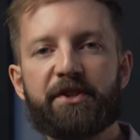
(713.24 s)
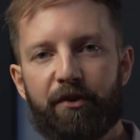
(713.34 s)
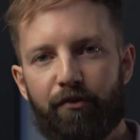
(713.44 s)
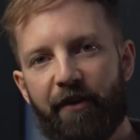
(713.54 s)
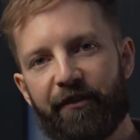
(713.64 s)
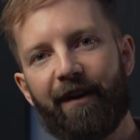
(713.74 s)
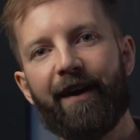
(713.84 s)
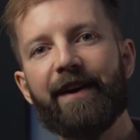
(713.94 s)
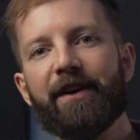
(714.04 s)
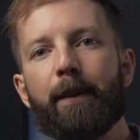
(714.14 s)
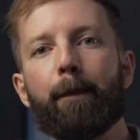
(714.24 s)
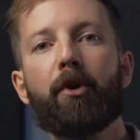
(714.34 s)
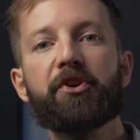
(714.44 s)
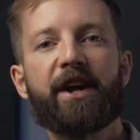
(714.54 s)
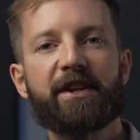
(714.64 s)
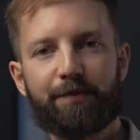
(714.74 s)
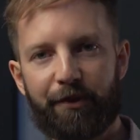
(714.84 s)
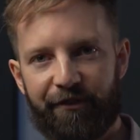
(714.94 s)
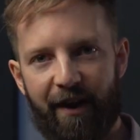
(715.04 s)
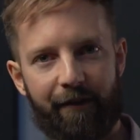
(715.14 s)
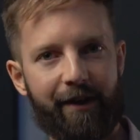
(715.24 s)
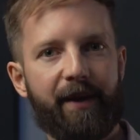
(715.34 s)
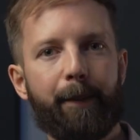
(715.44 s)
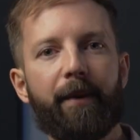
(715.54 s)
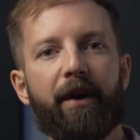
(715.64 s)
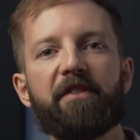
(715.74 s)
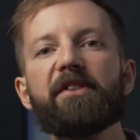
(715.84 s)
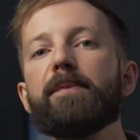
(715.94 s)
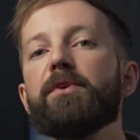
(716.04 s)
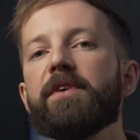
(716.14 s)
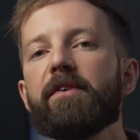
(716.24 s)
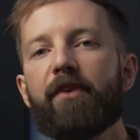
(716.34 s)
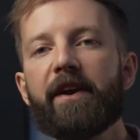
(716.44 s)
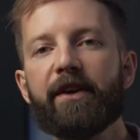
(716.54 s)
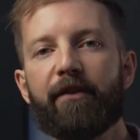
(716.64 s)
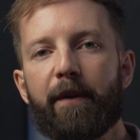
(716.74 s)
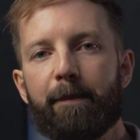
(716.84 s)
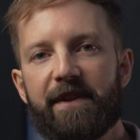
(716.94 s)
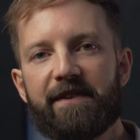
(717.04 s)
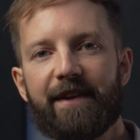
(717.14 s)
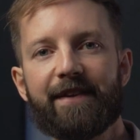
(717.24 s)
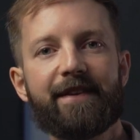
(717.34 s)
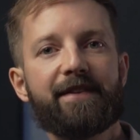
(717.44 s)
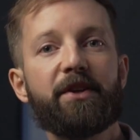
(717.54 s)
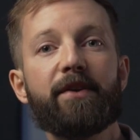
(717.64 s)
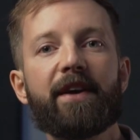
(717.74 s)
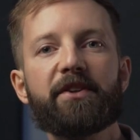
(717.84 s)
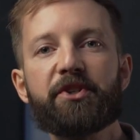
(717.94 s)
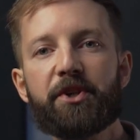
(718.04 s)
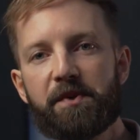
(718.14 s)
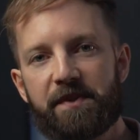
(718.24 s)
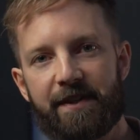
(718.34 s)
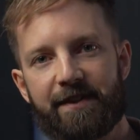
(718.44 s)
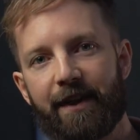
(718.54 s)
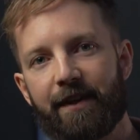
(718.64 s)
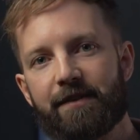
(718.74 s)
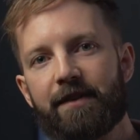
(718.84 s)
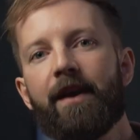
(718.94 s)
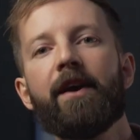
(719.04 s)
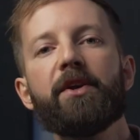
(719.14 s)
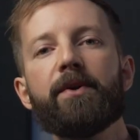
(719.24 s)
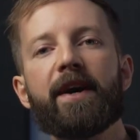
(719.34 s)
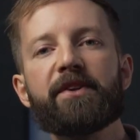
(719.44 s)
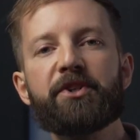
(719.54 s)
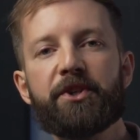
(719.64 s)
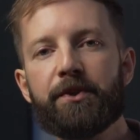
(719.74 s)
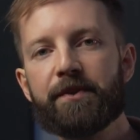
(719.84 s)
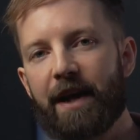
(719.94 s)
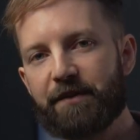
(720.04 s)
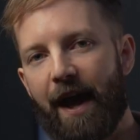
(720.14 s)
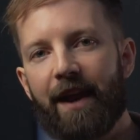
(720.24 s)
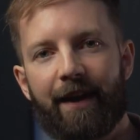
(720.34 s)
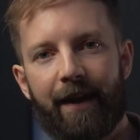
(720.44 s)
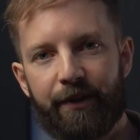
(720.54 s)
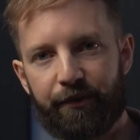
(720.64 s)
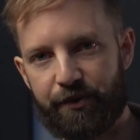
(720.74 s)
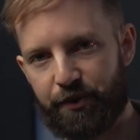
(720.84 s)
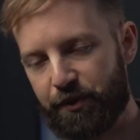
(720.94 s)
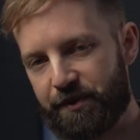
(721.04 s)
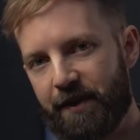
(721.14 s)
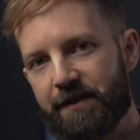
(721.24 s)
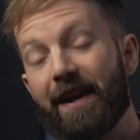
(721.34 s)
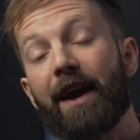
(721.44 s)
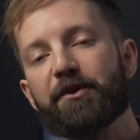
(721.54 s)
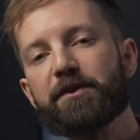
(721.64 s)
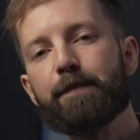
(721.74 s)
just a rough guide and projects will vary, but the beauty of running your own business is that you get to choose these things. You get to choose how to allocate your resources and how to